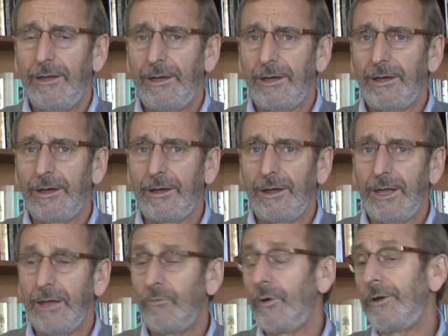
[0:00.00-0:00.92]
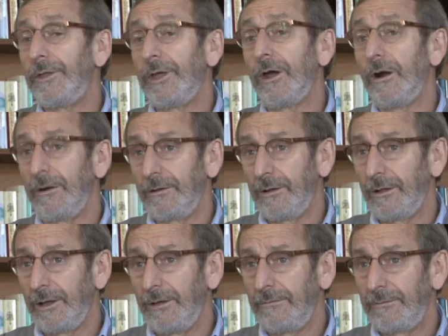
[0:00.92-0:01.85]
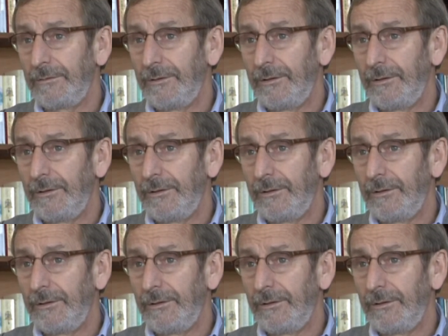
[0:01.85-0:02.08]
and where they aren't in life.